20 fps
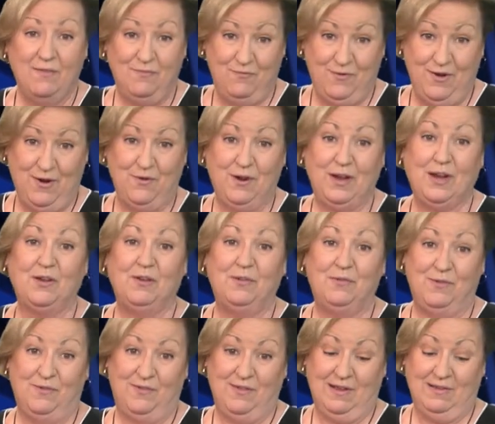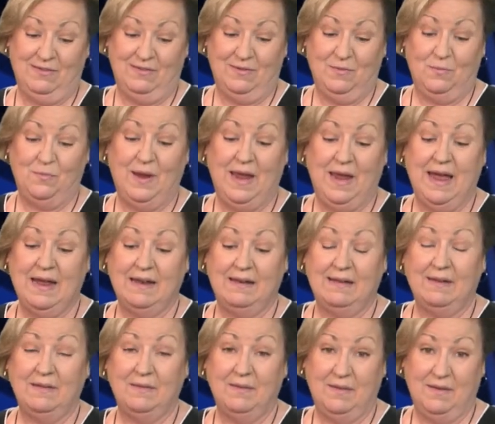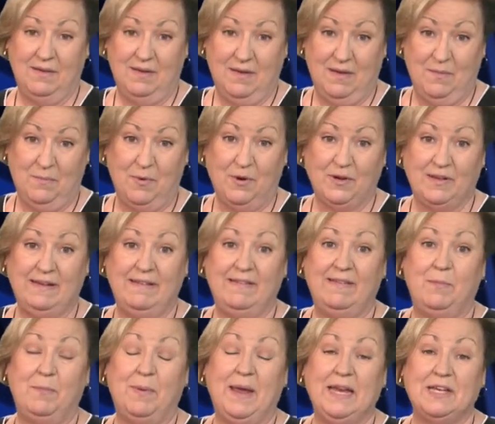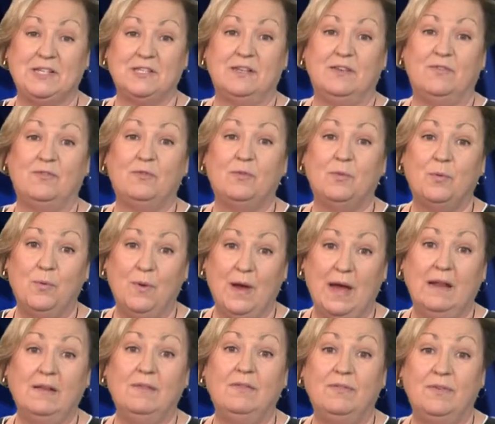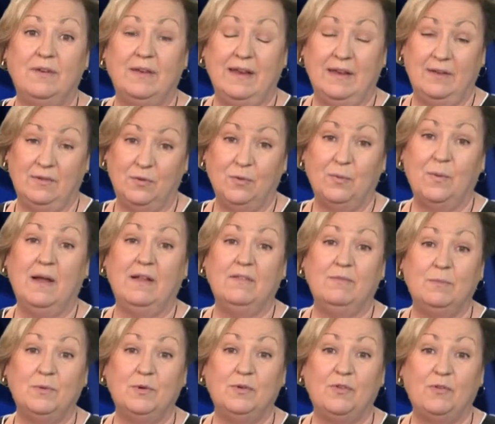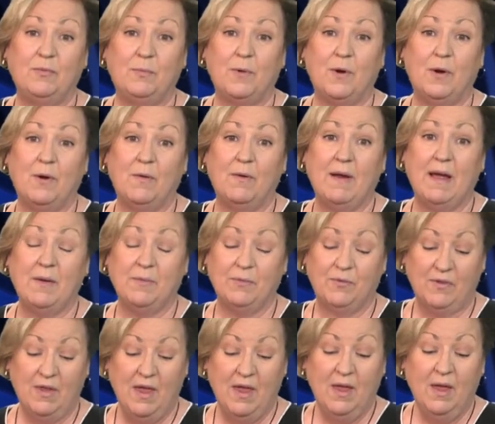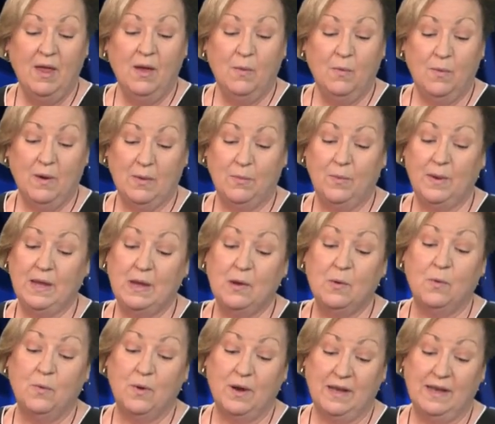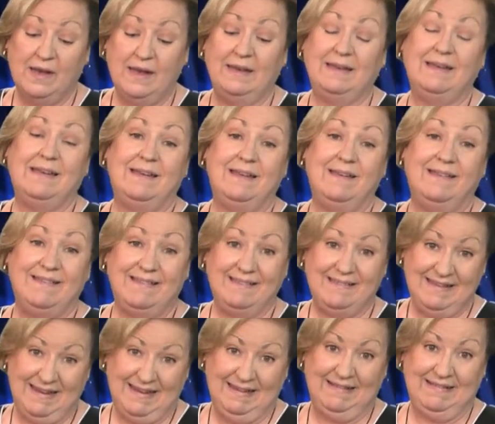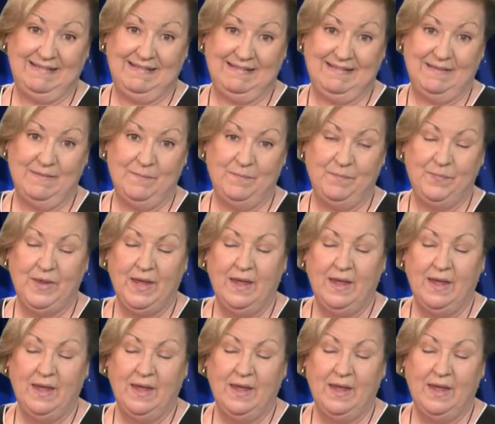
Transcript: a very good result. We had a participation of 12 in 12 Mundus programs where we coordinated six